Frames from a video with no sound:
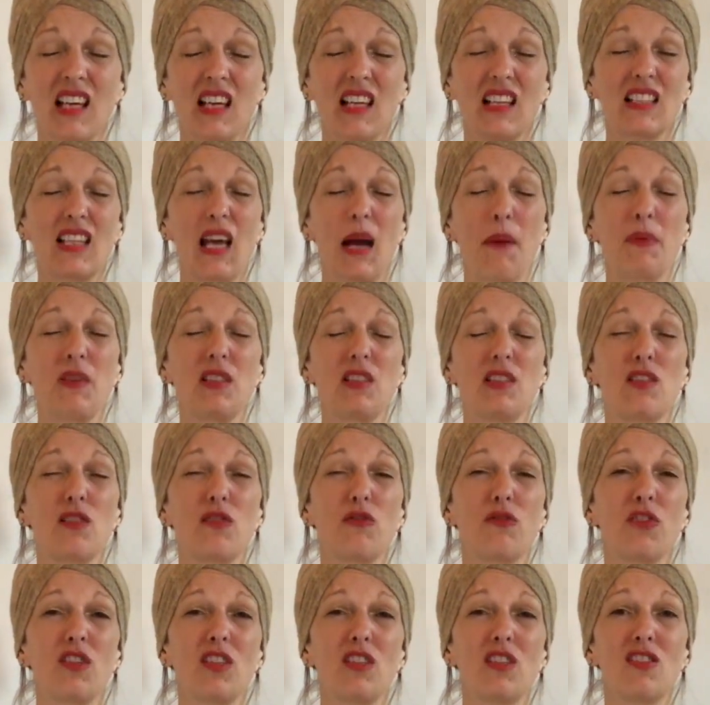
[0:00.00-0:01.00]
Tapping to the
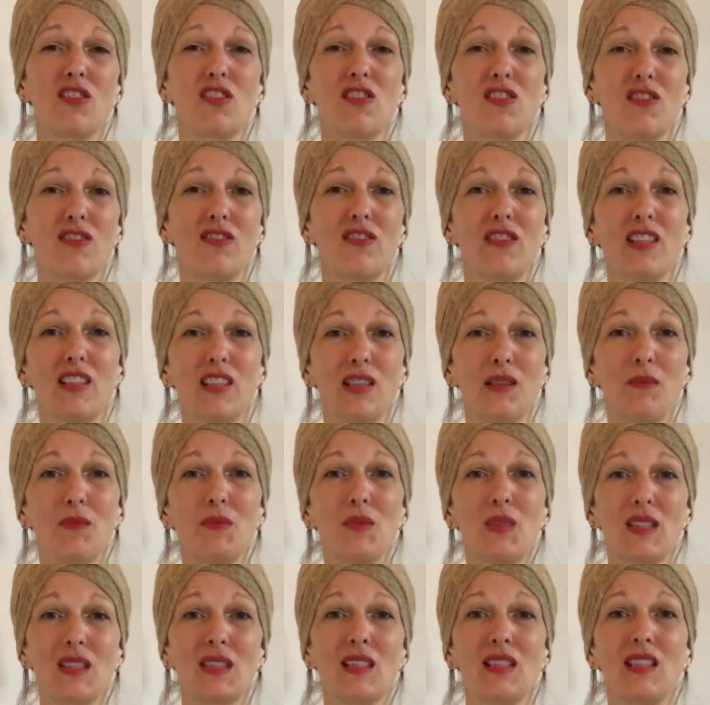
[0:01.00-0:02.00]
front of the
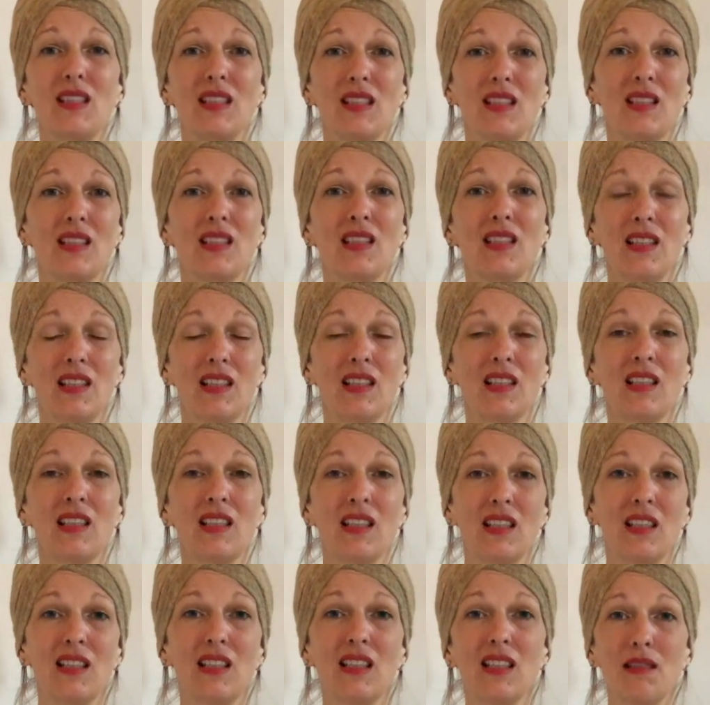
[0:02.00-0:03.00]
ribs.
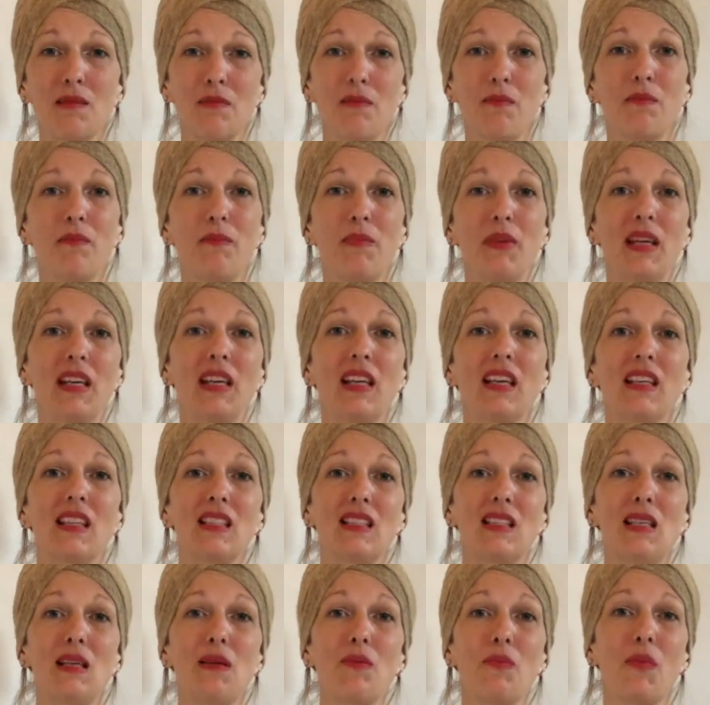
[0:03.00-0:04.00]
Big
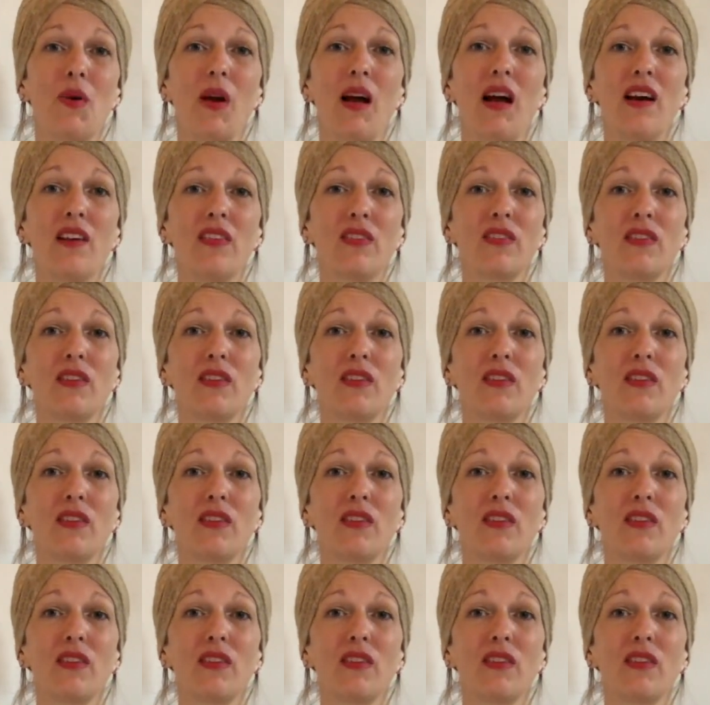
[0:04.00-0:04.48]
deep breath.